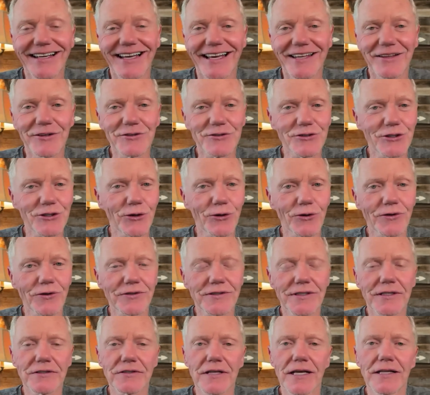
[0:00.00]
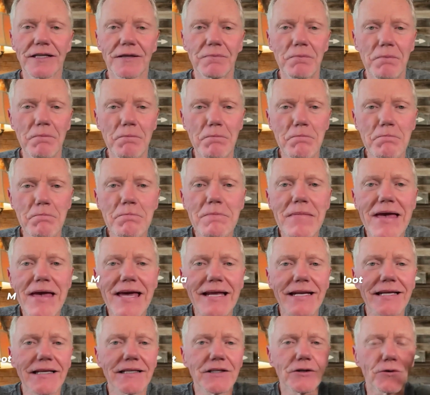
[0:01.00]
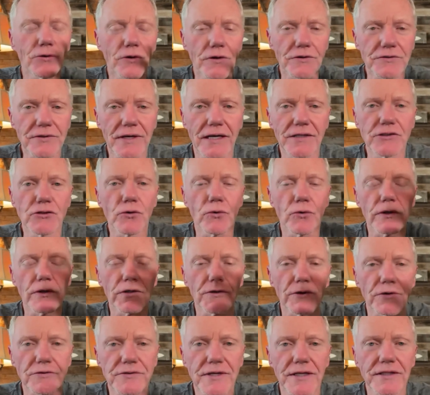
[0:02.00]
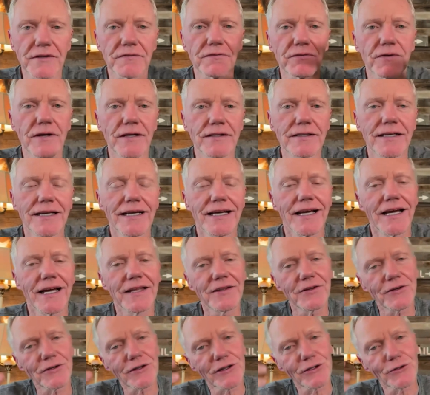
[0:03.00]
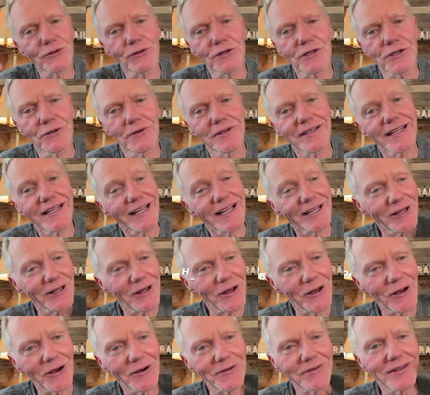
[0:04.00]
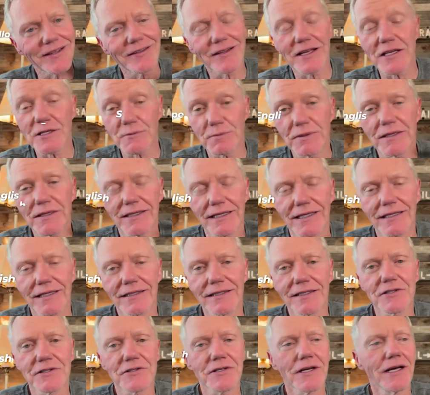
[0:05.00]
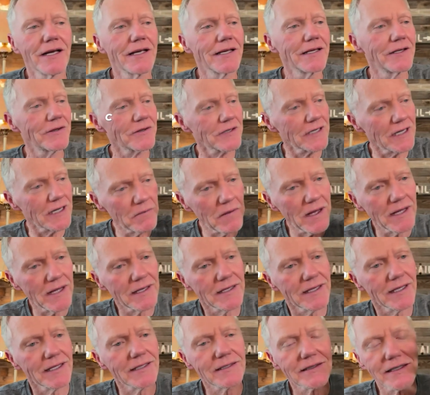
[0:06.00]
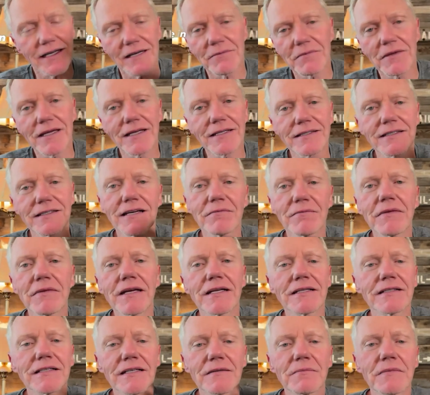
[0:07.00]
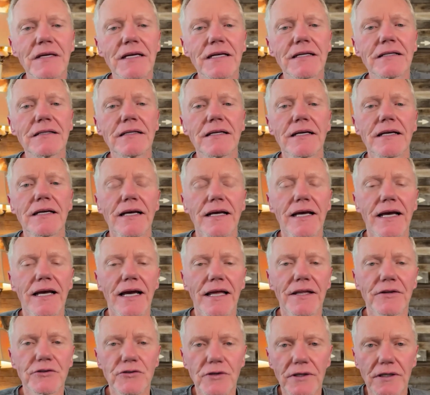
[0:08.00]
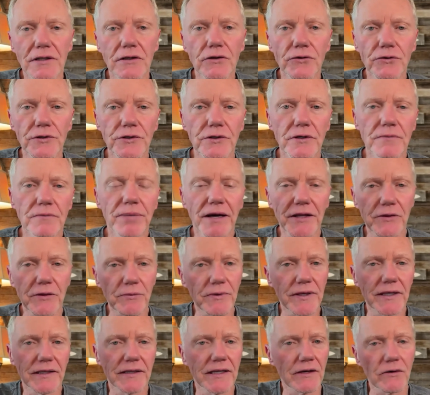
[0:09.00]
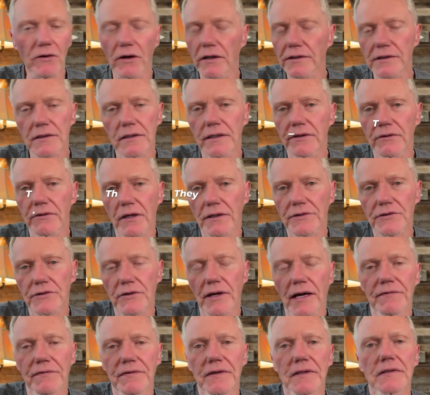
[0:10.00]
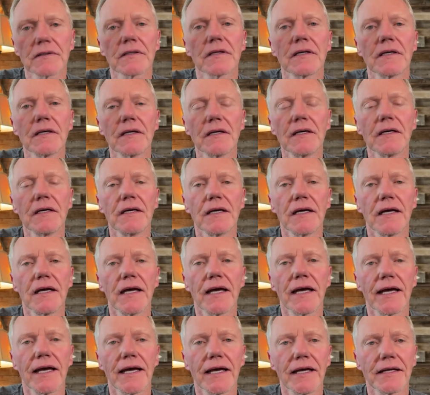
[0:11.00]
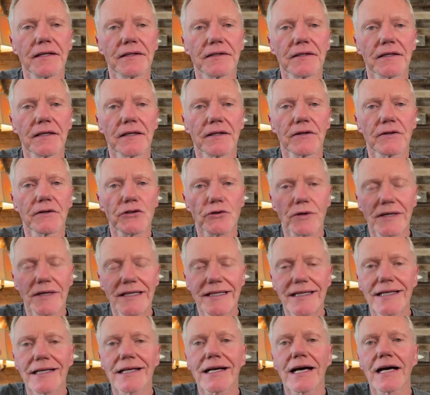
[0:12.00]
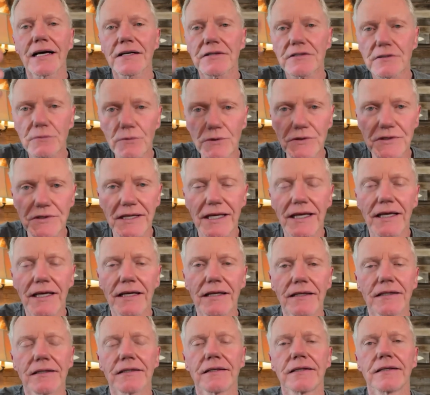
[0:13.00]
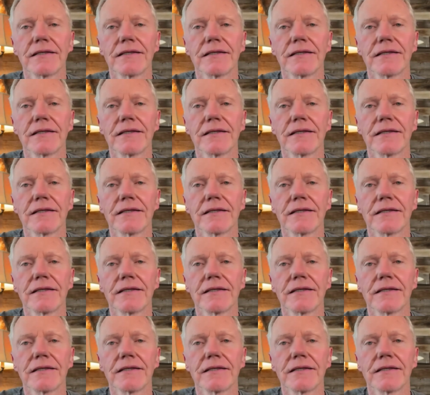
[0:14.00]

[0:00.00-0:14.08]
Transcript: and there's girls, there's, and the many girls, door girls out in the front, and they're luring you in. Hello. Then they speak English, you know, come on in, come in, come in, come in. And they're trying to lure you in. By the way, they're all, they're all trafficked, and uh, they're wow. trying to get customers in